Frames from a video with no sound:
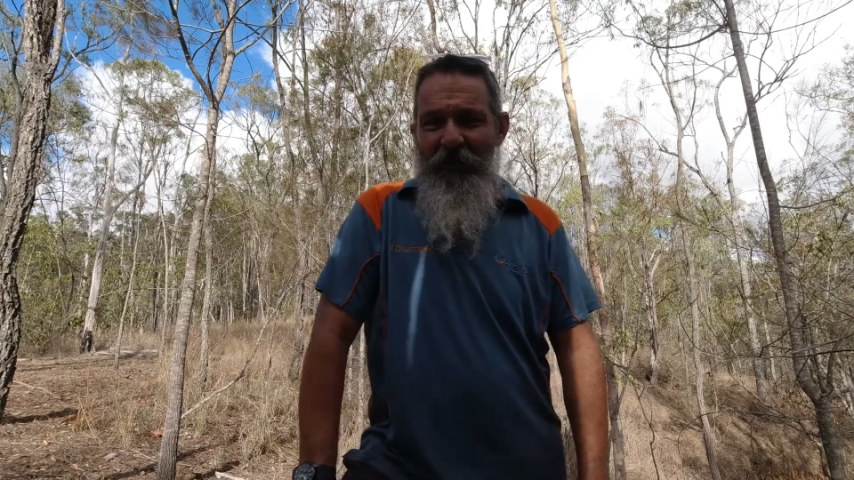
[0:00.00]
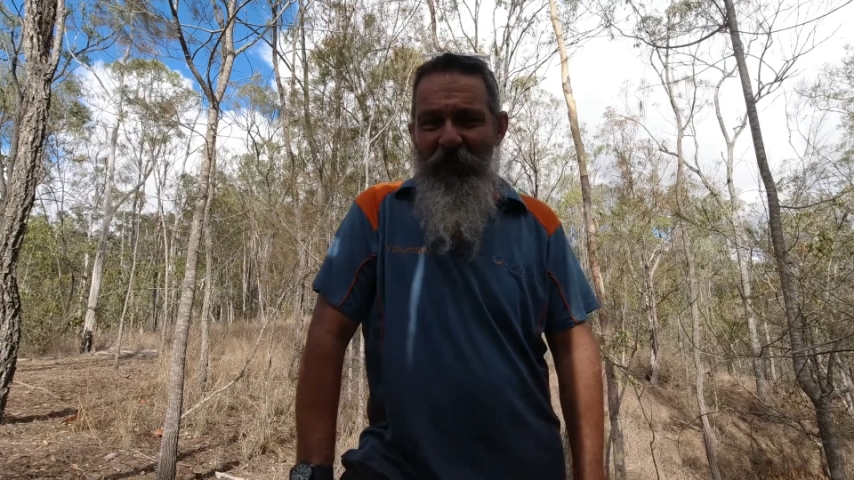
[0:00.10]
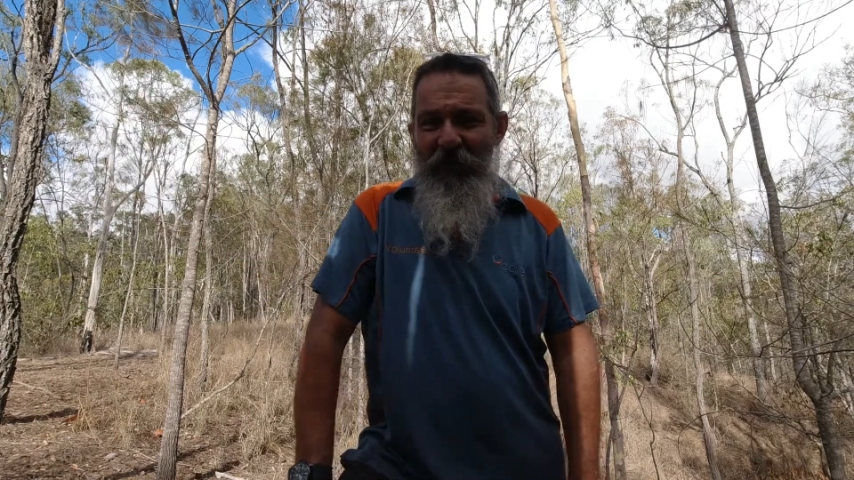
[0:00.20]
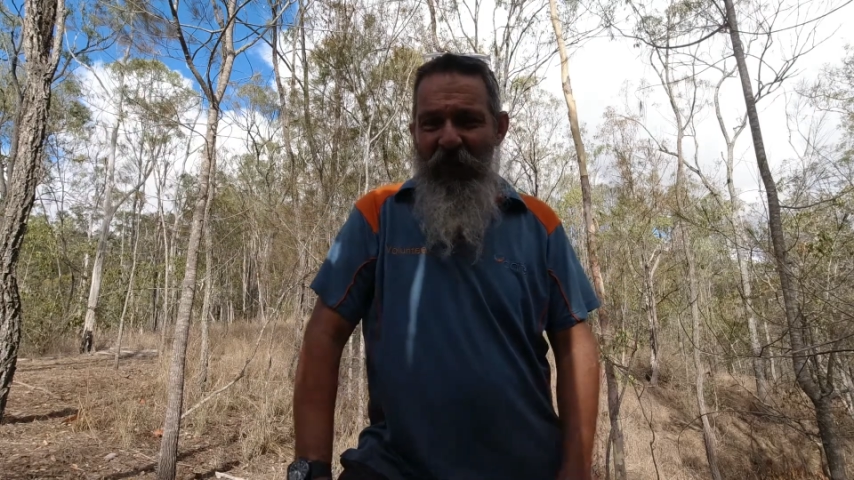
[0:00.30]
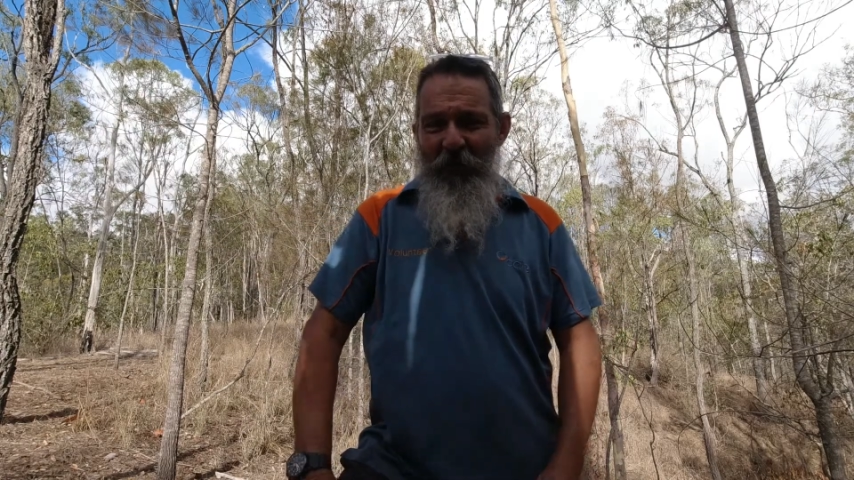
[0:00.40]

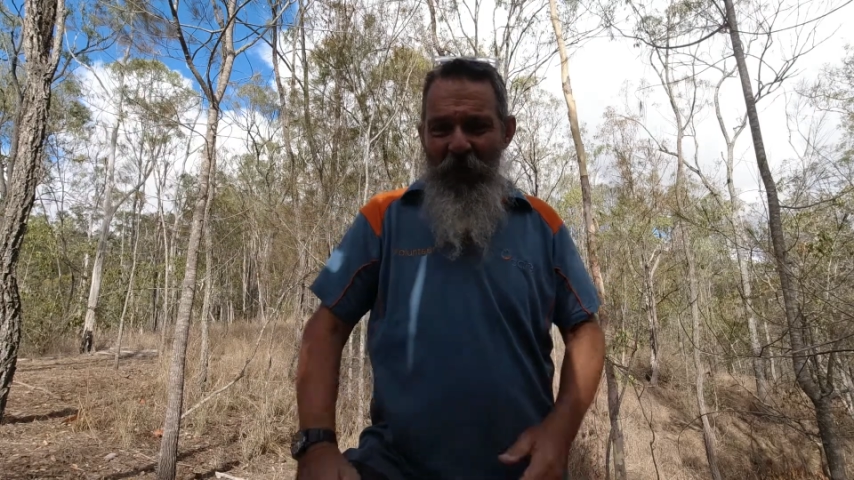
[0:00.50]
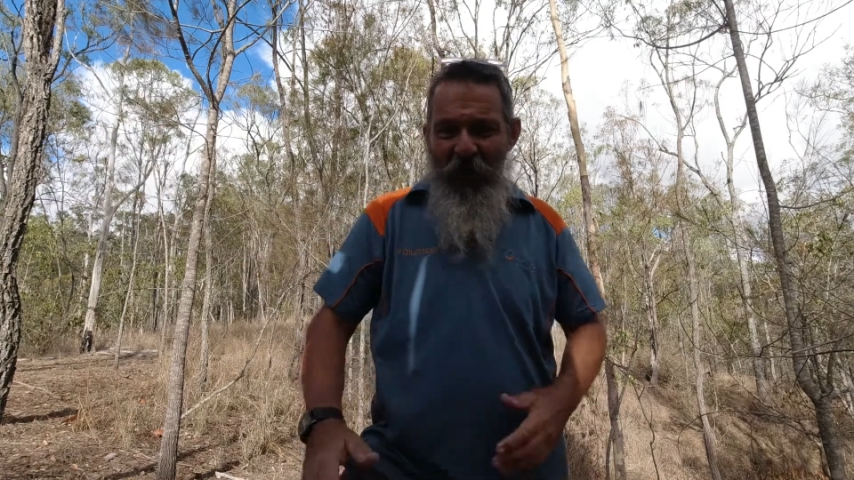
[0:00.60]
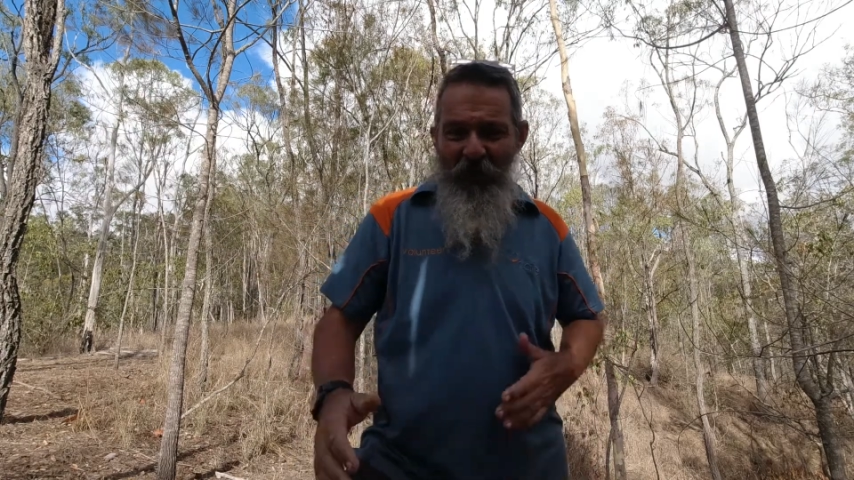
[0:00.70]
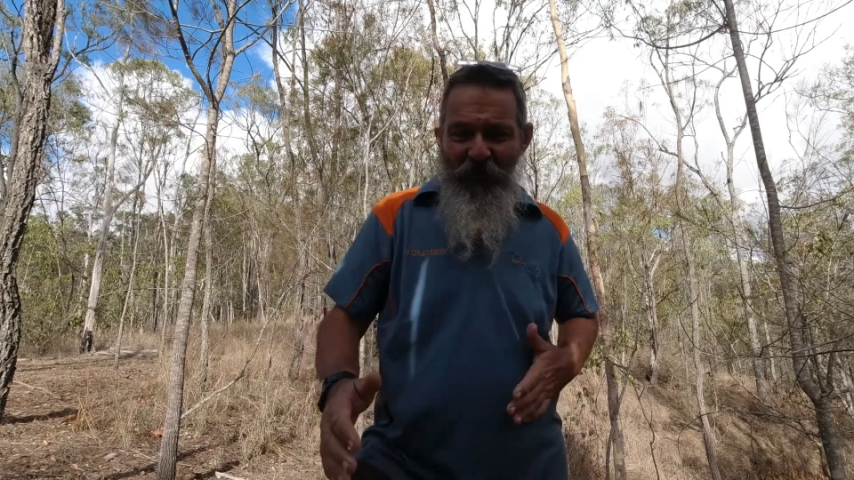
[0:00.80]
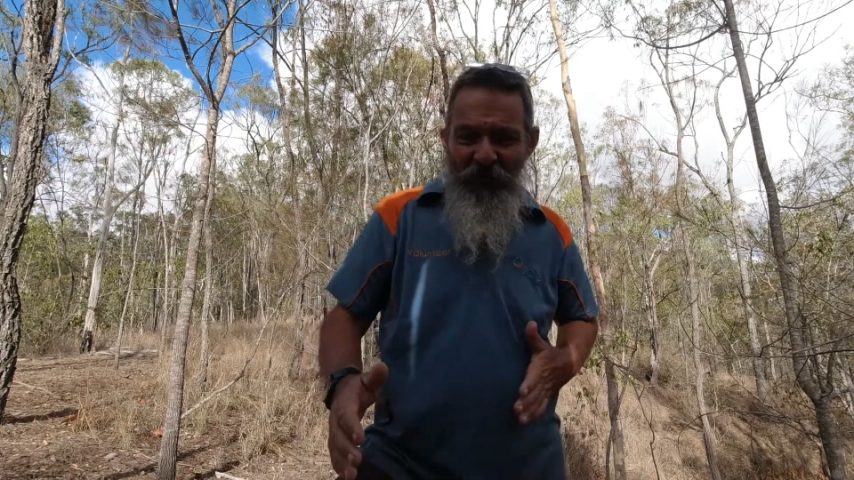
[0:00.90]
So now,
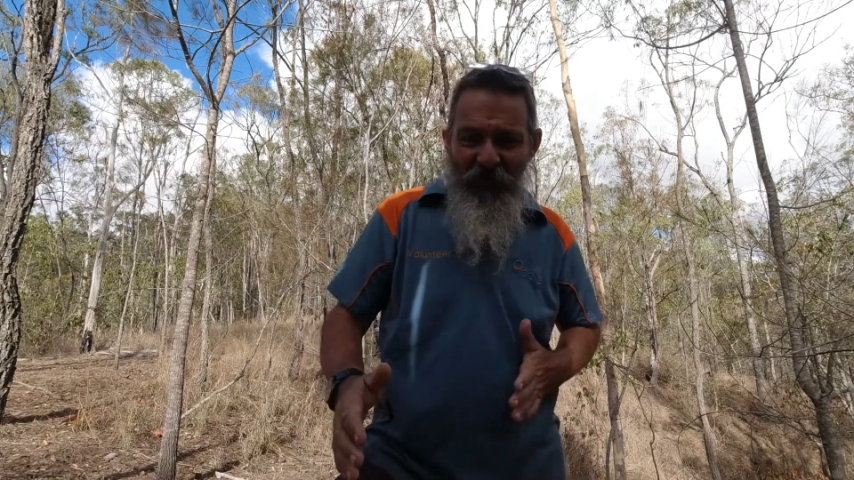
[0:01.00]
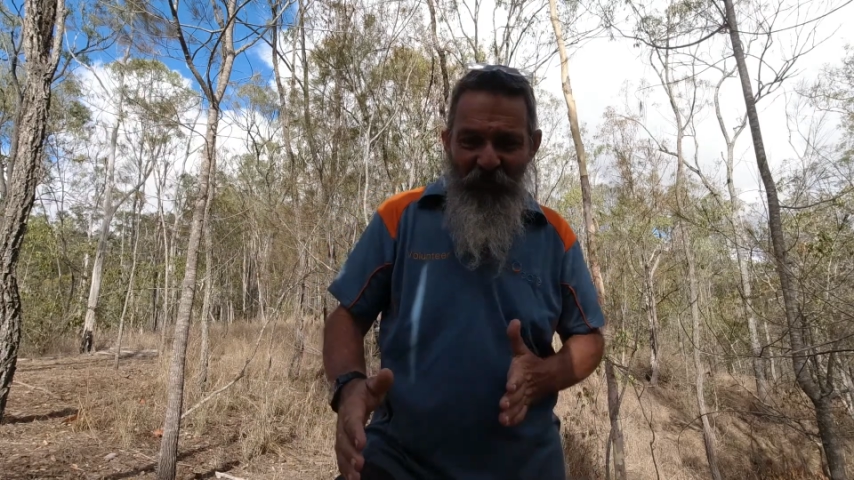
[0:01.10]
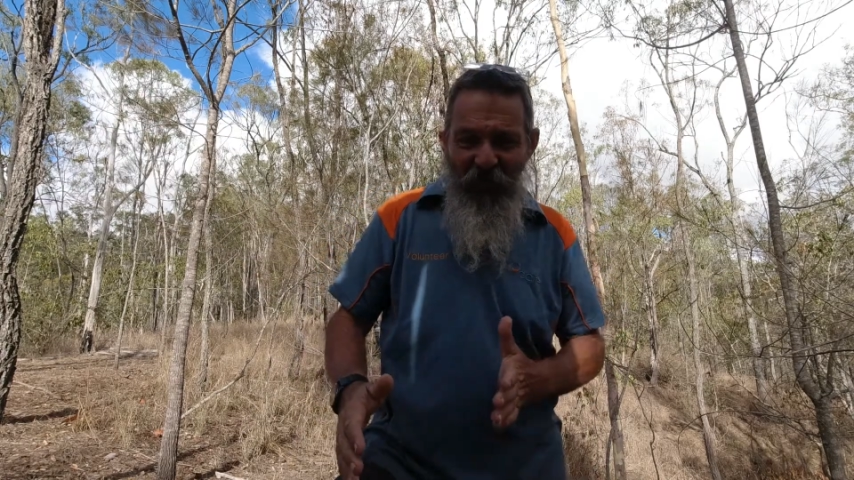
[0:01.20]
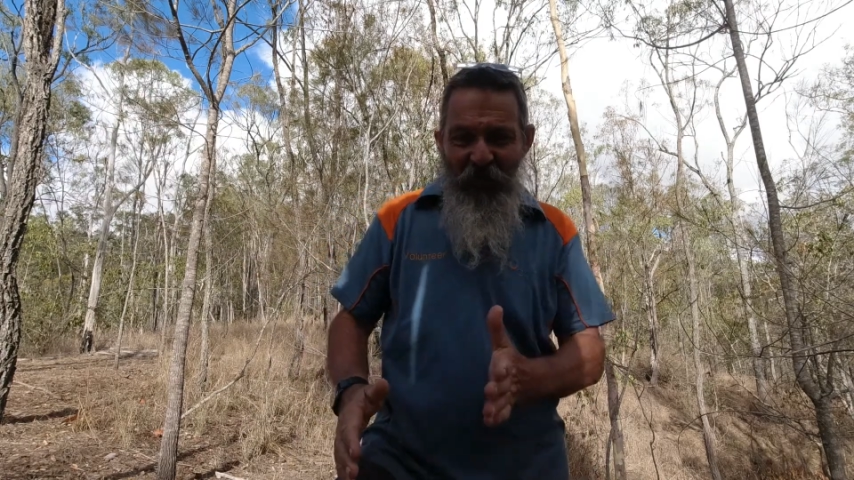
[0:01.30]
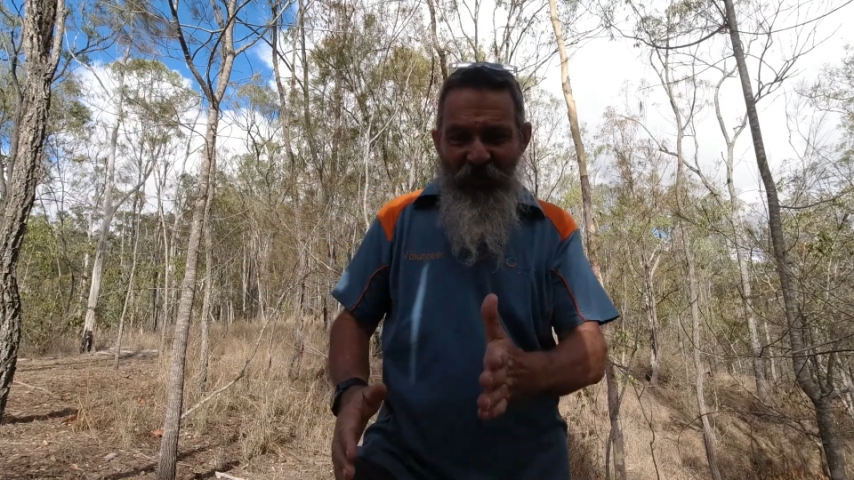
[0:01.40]
rather than just sort
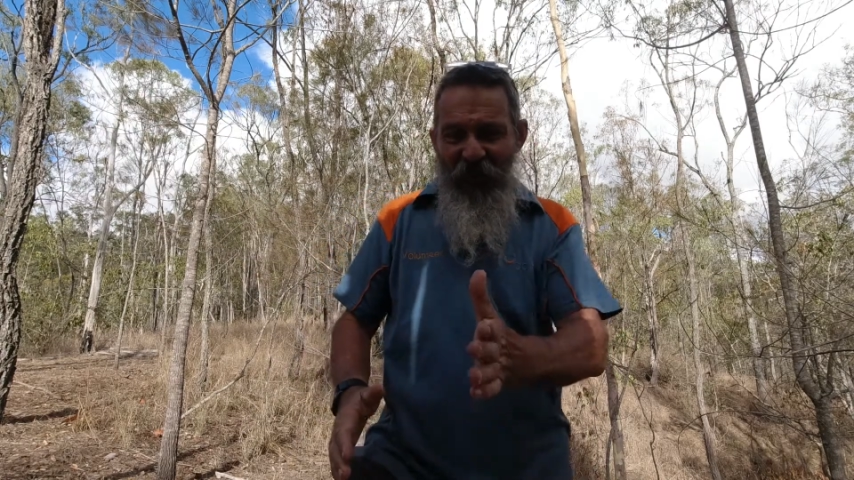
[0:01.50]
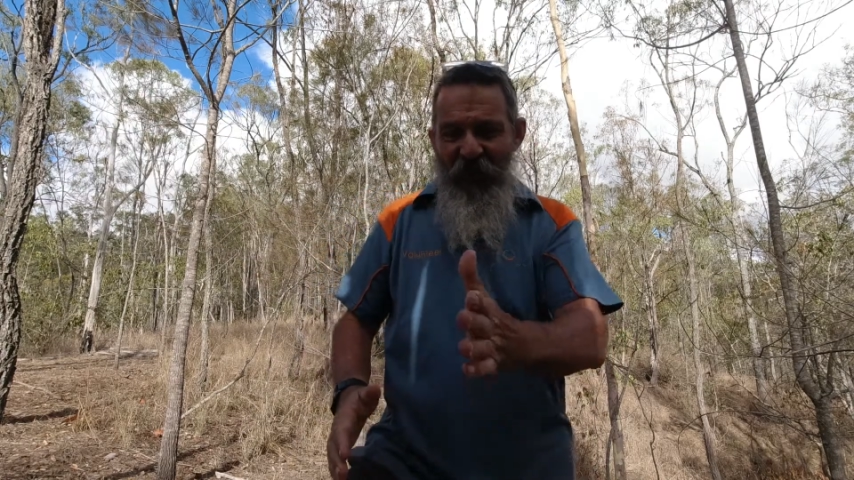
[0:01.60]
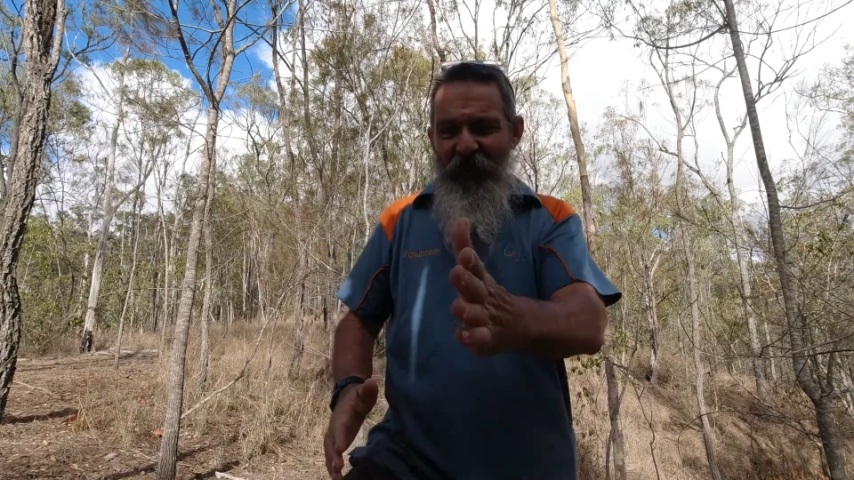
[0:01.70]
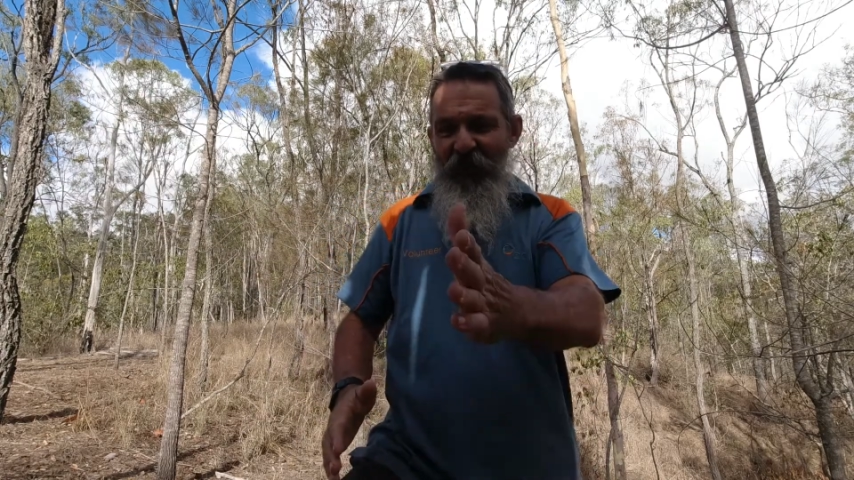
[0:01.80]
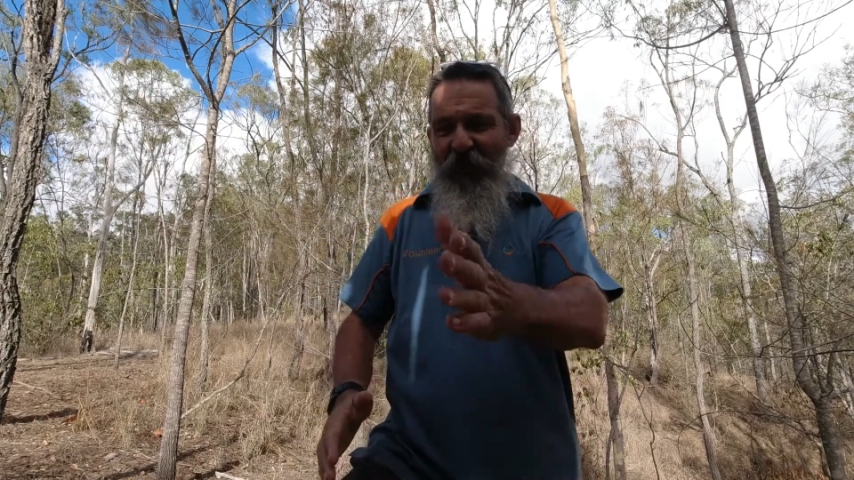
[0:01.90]
of going
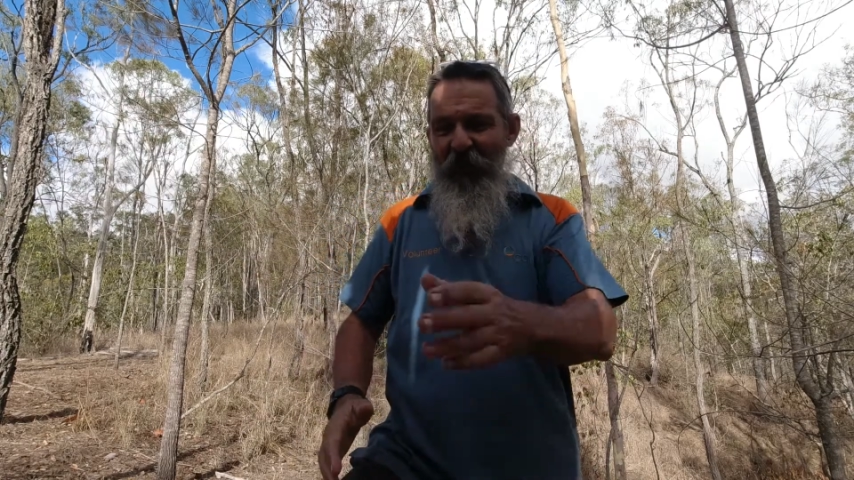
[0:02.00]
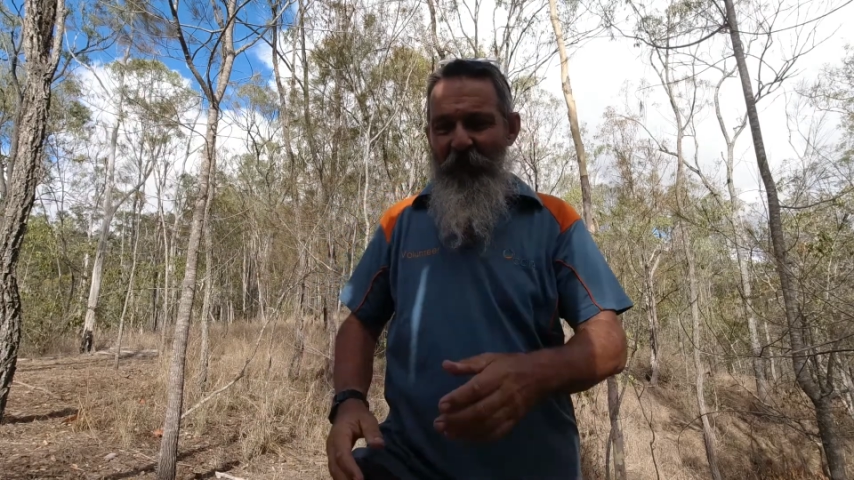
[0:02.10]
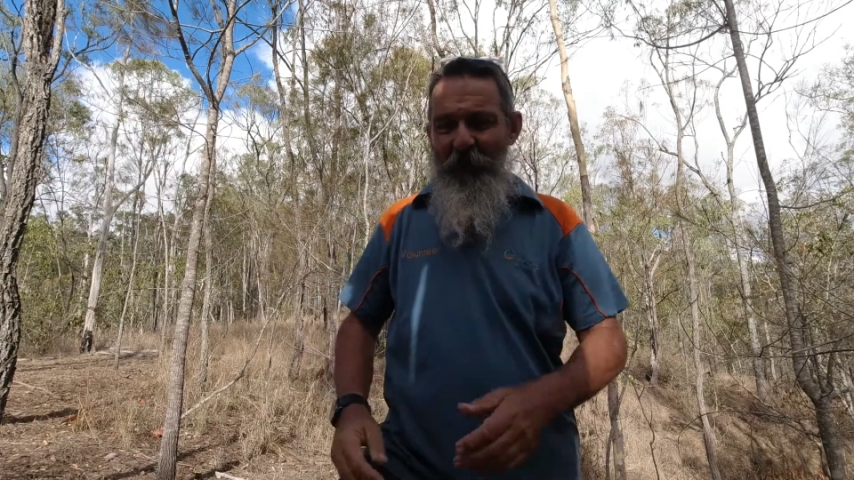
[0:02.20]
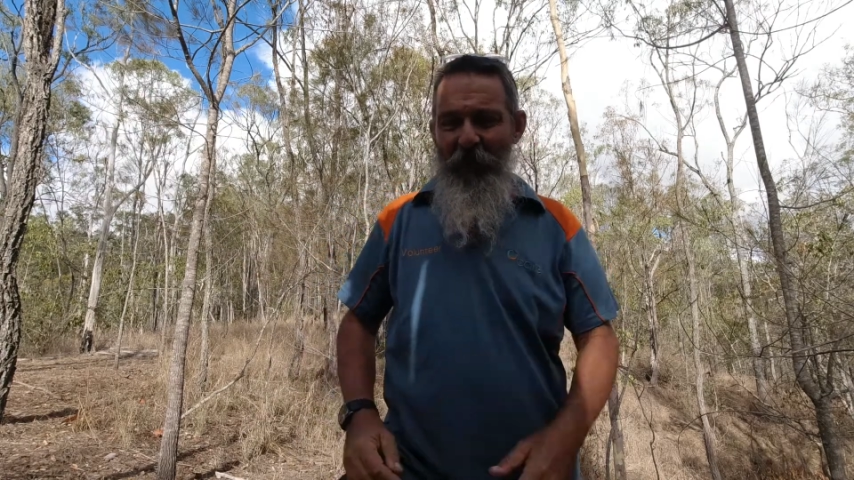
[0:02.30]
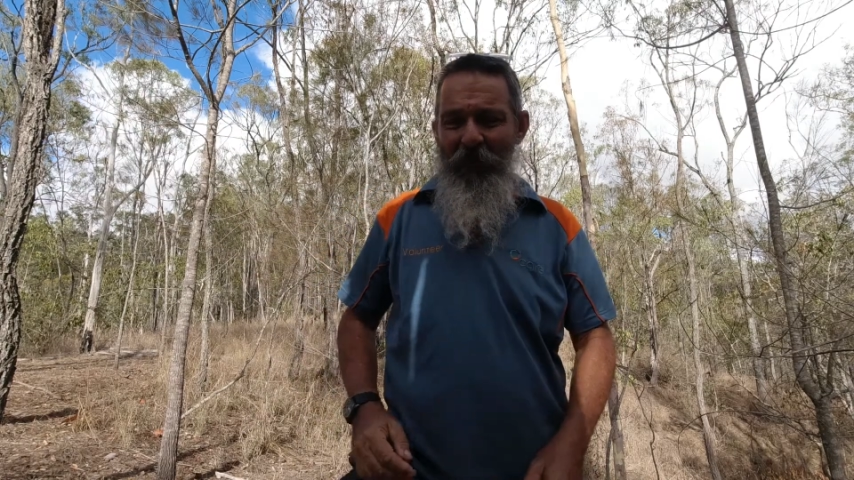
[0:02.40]
down an aisle,